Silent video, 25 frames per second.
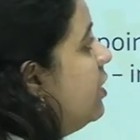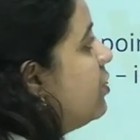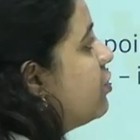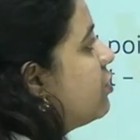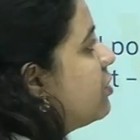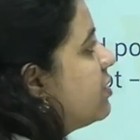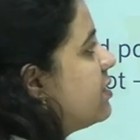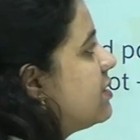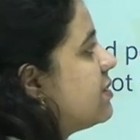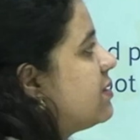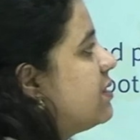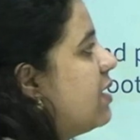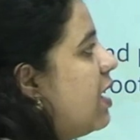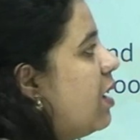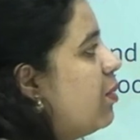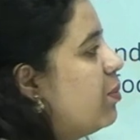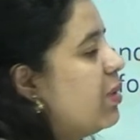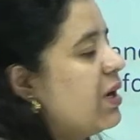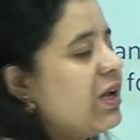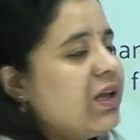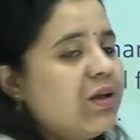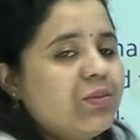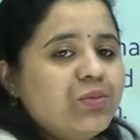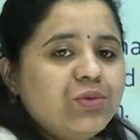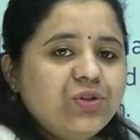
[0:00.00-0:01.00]
So this is the
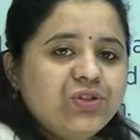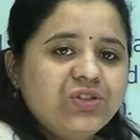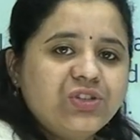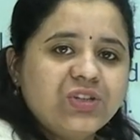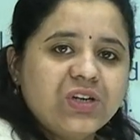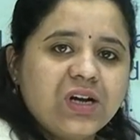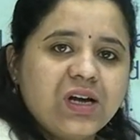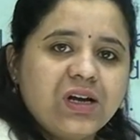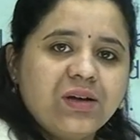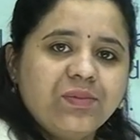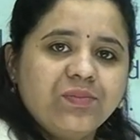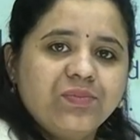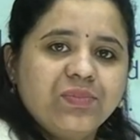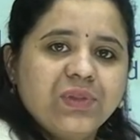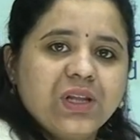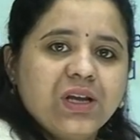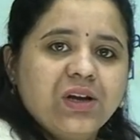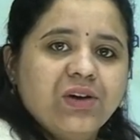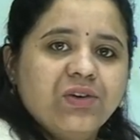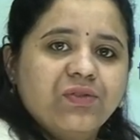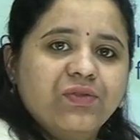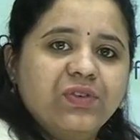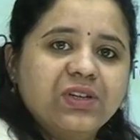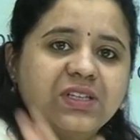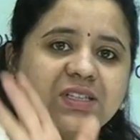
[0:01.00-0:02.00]
Abhaya Mudra,
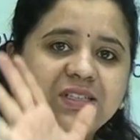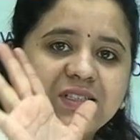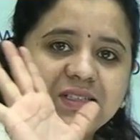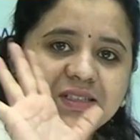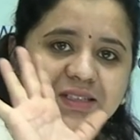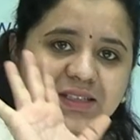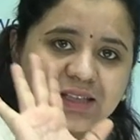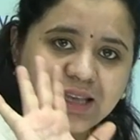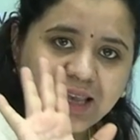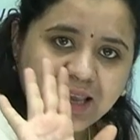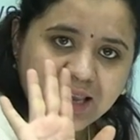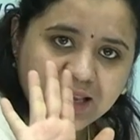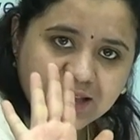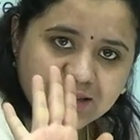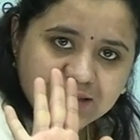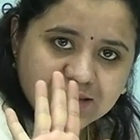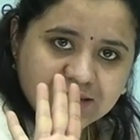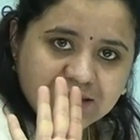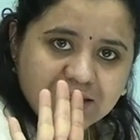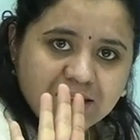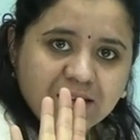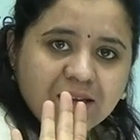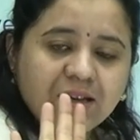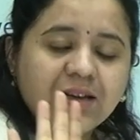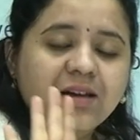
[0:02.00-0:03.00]
which
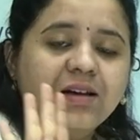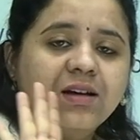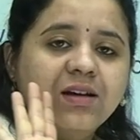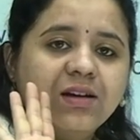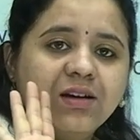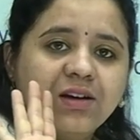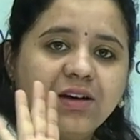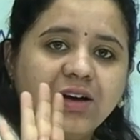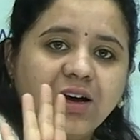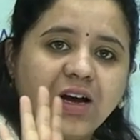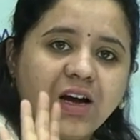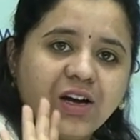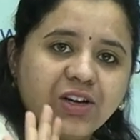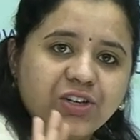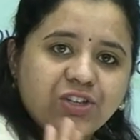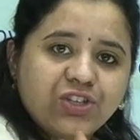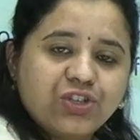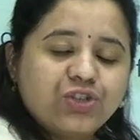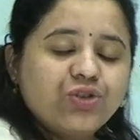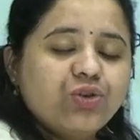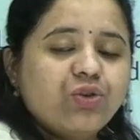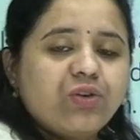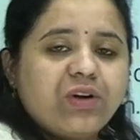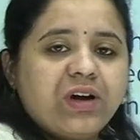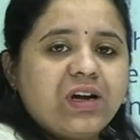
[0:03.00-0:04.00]
says a
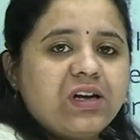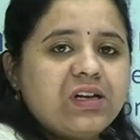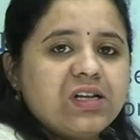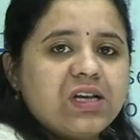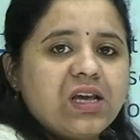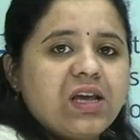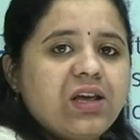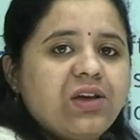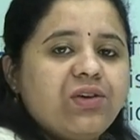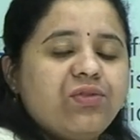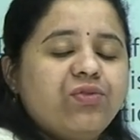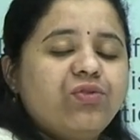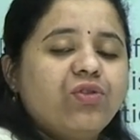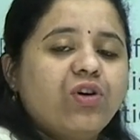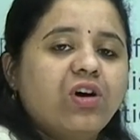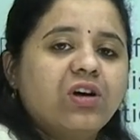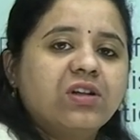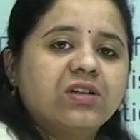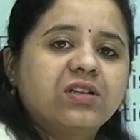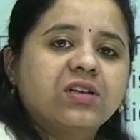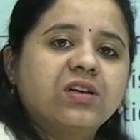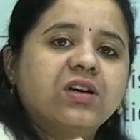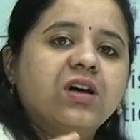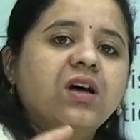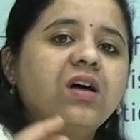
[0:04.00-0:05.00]
surety for
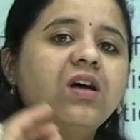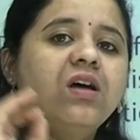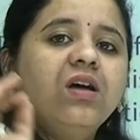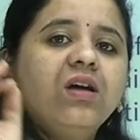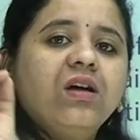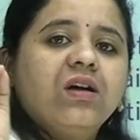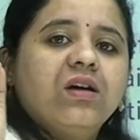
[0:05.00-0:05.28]
the